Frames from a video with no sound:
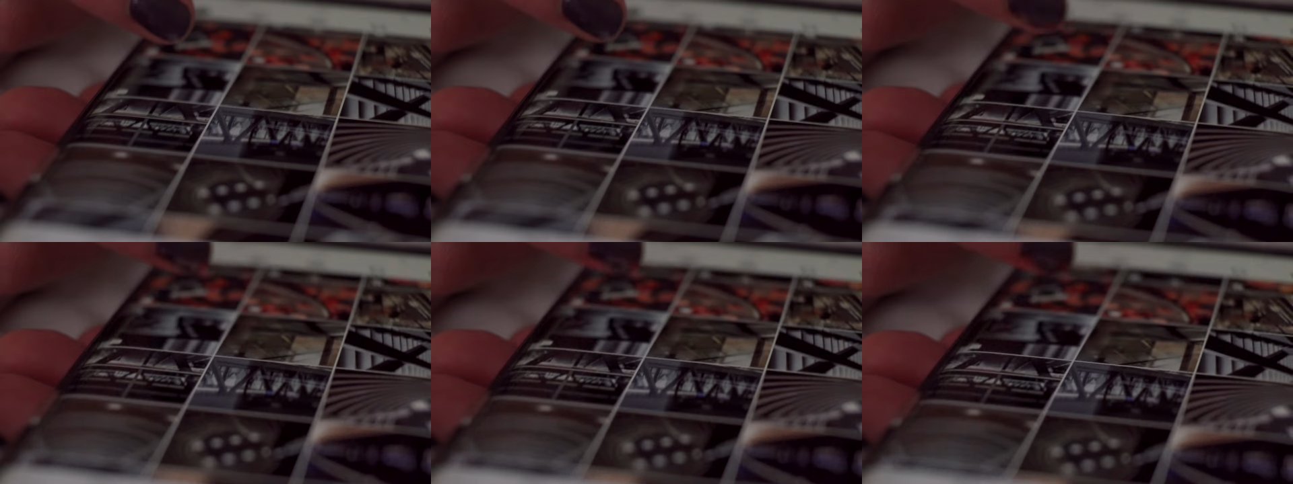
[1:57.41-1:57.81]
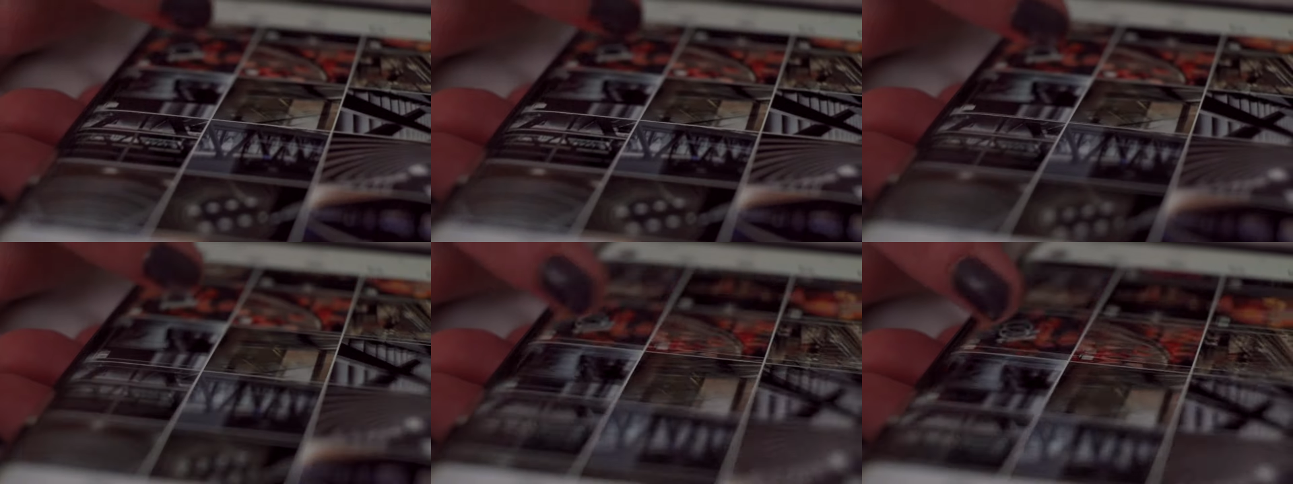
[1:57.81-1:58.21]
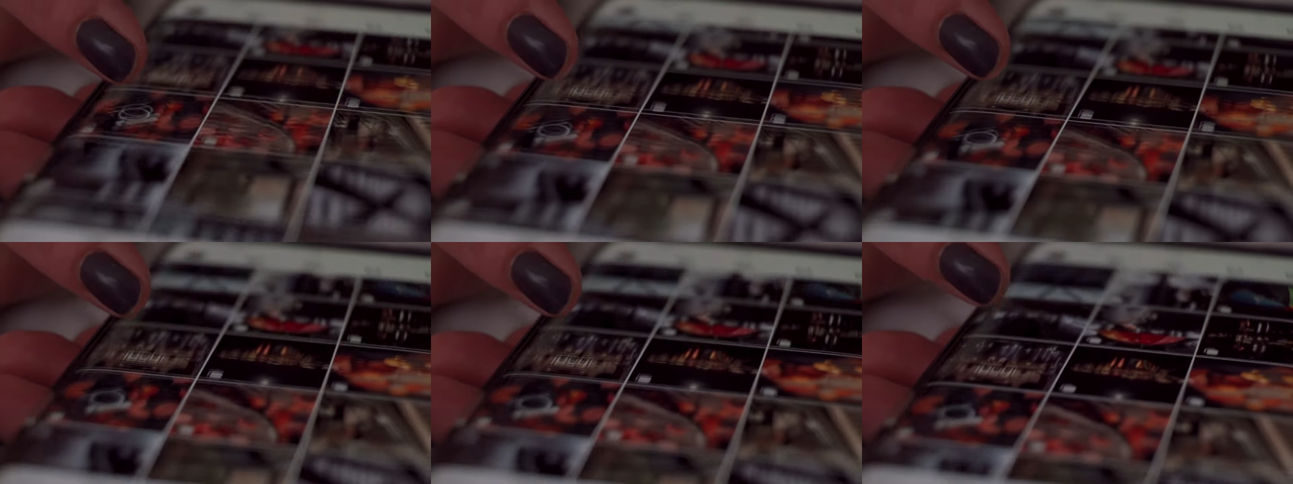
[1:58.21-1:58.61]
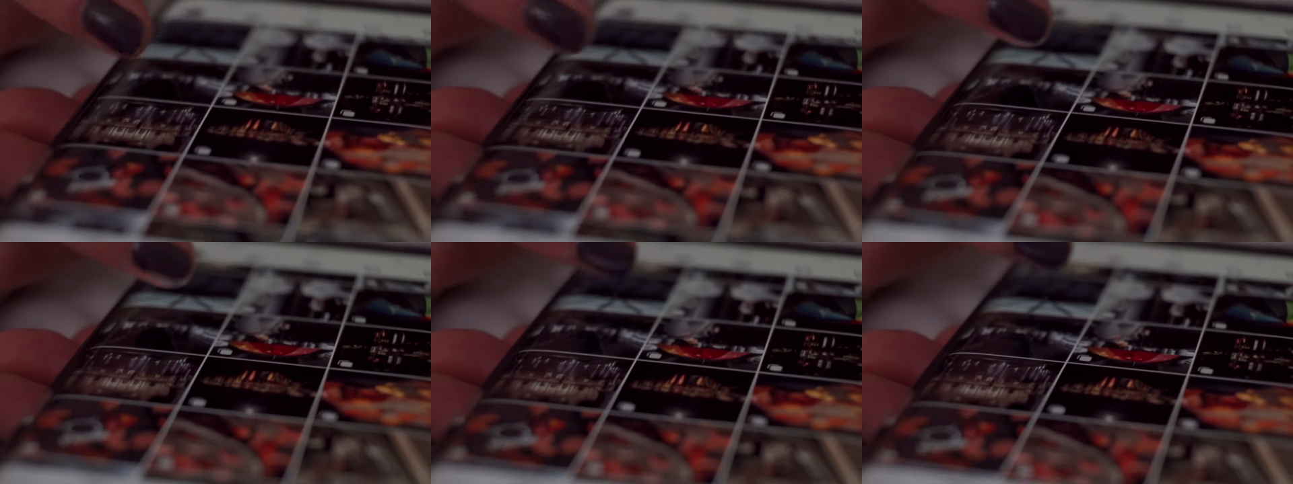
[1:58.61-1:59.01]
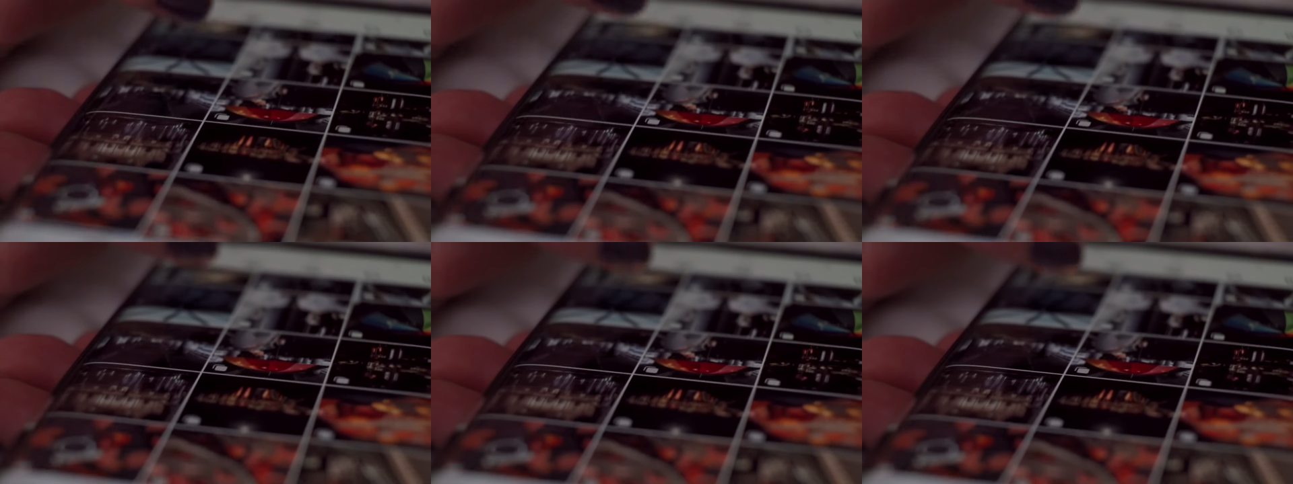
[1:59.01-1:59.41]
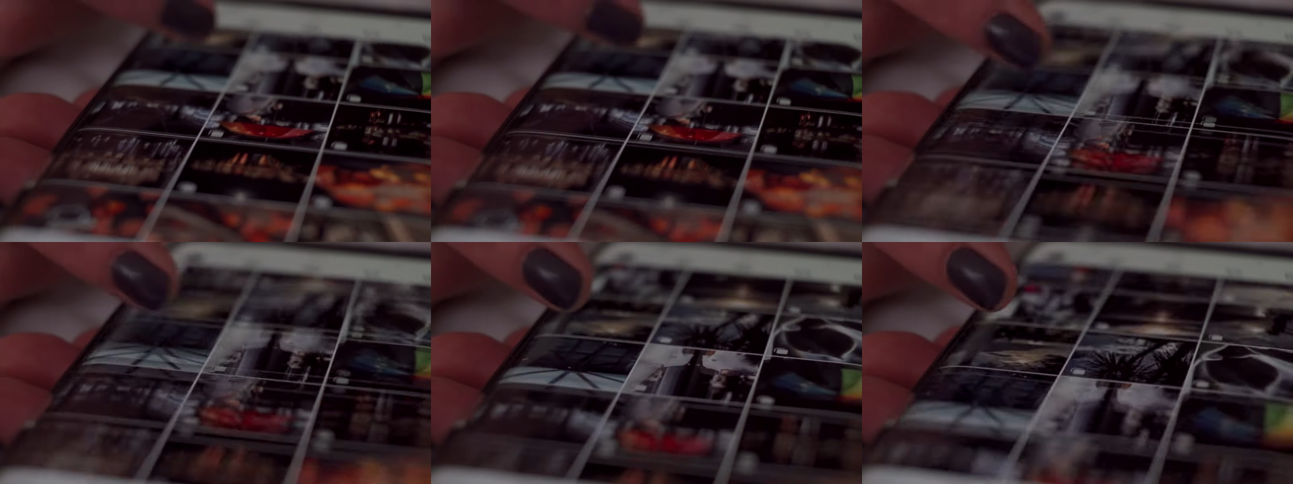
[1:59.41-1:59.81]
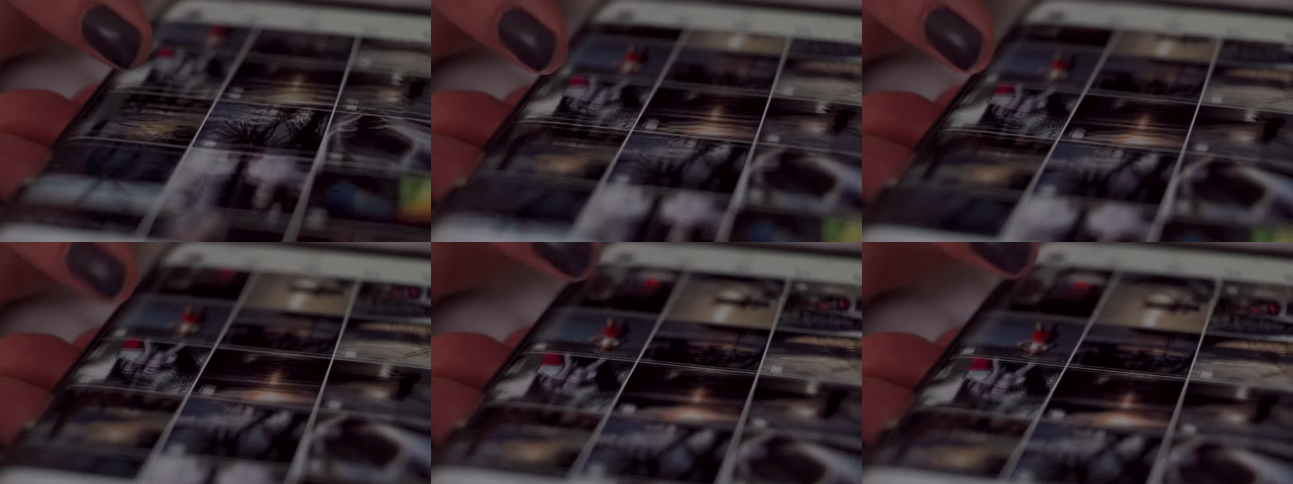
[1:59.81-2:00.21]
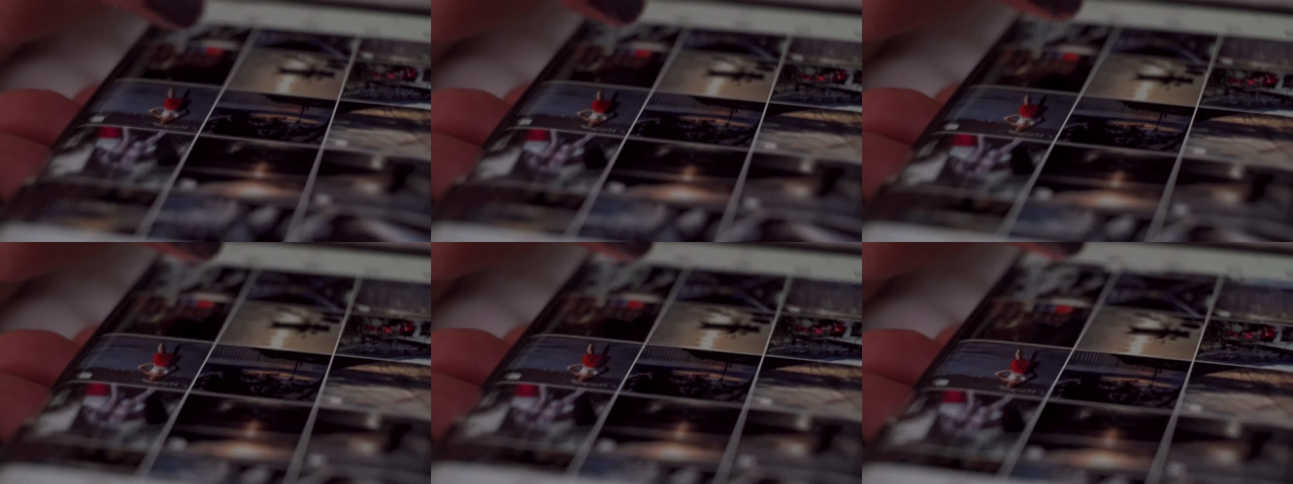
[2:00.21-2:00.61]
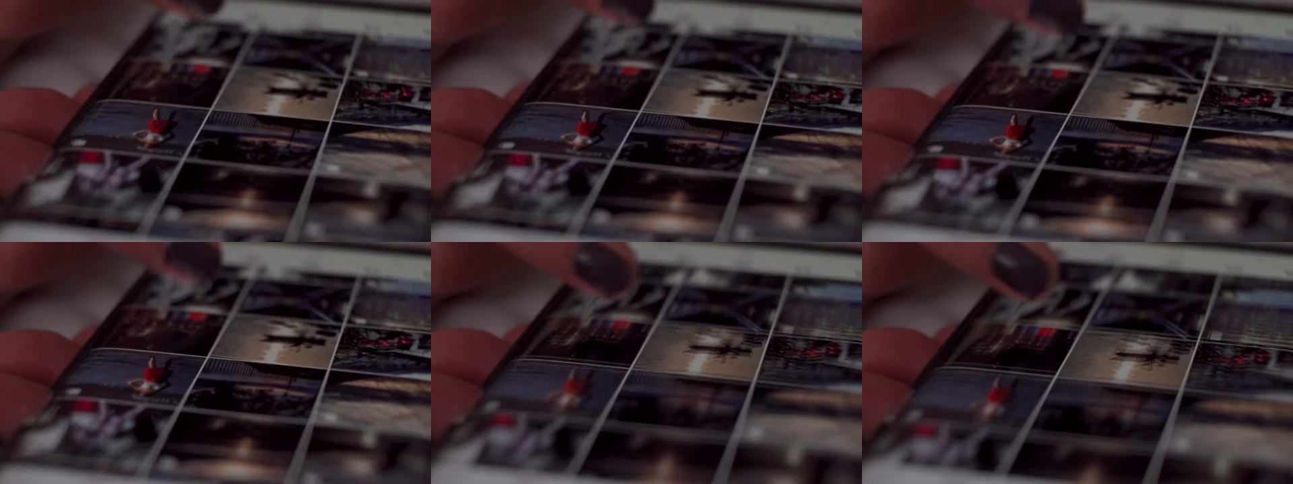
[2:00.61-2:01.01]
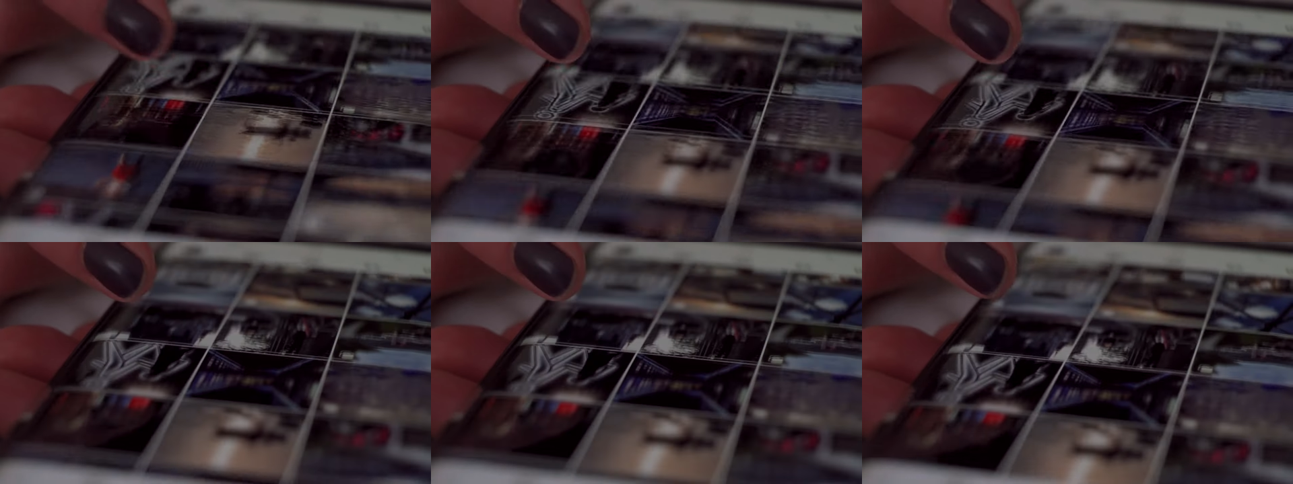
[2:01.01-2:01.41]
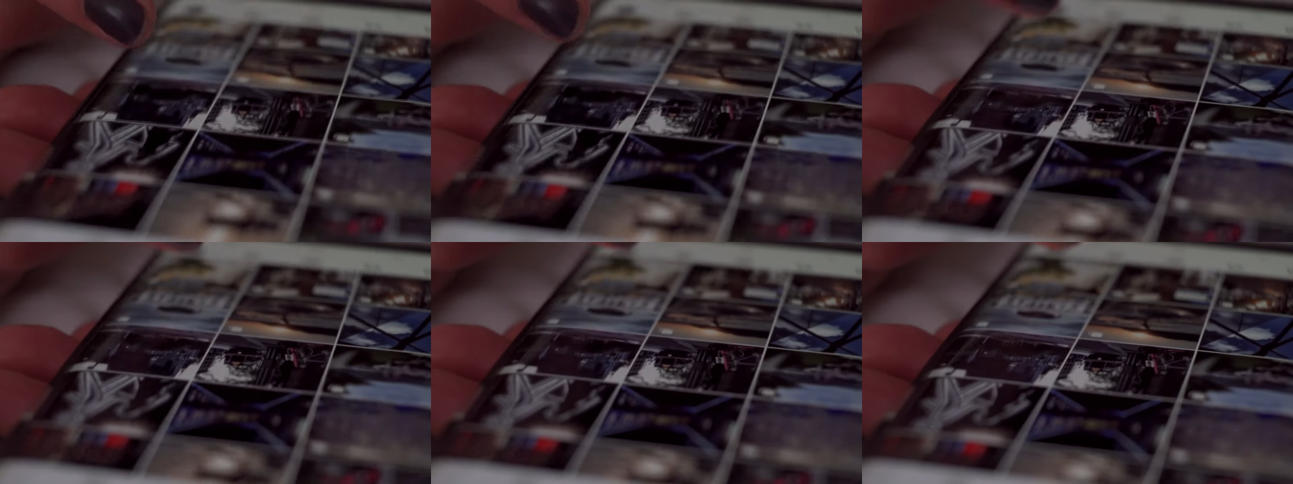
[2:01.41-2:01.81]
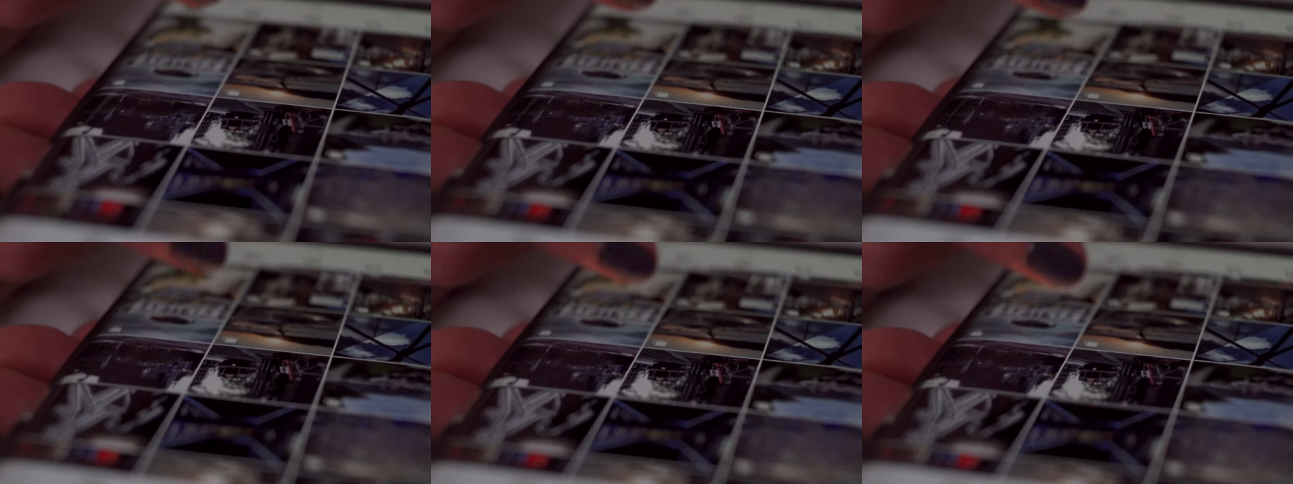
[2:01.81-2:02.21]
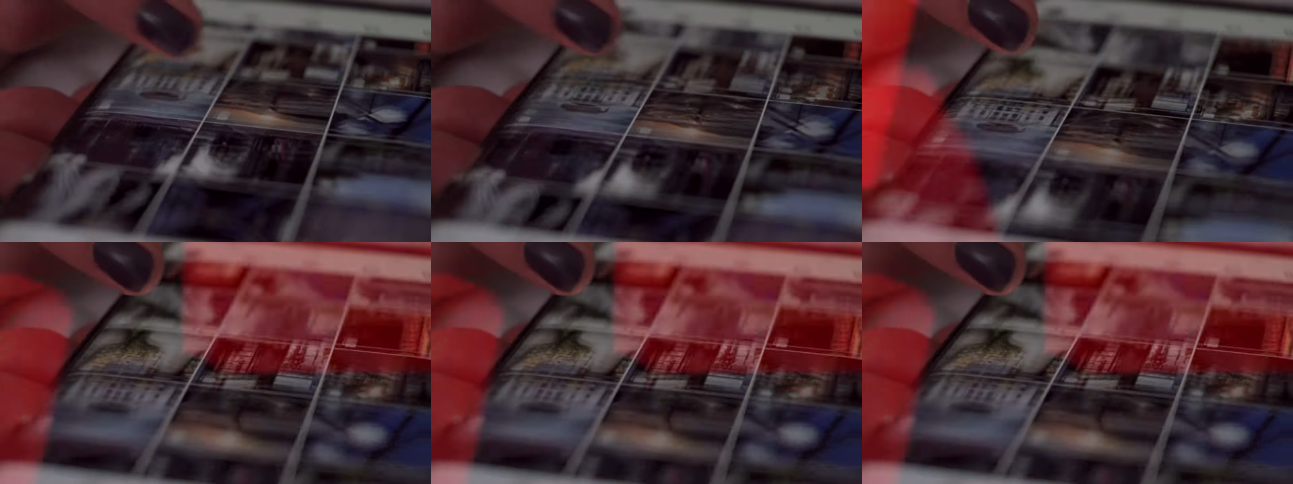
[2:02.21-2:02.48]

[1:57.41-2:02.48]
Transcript: [unreadable: no face in view]